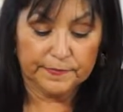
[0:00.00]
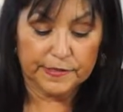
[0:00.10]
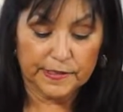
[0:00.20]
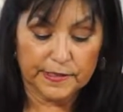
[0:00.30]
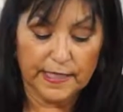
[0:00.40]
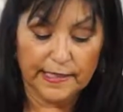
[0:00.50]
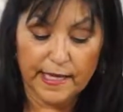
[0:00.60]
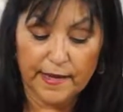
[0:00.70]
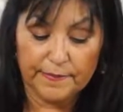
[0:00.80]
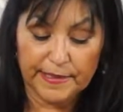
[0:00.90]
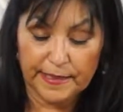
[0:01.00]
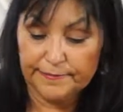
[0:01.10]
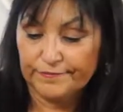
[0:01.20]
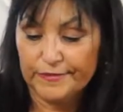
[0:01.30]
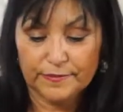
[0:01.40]
Just like that.
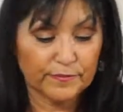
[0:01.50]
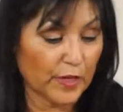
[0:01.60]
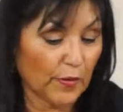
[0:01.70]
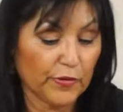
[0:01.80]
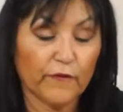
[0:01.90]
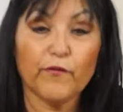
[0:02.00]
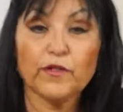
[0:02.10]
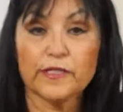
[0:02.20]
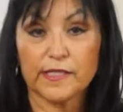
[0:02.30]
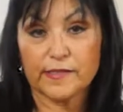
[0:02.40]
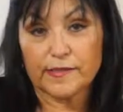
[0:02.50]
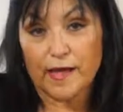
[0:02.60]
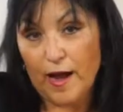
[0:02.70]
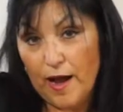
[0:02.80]
How beautiful is this?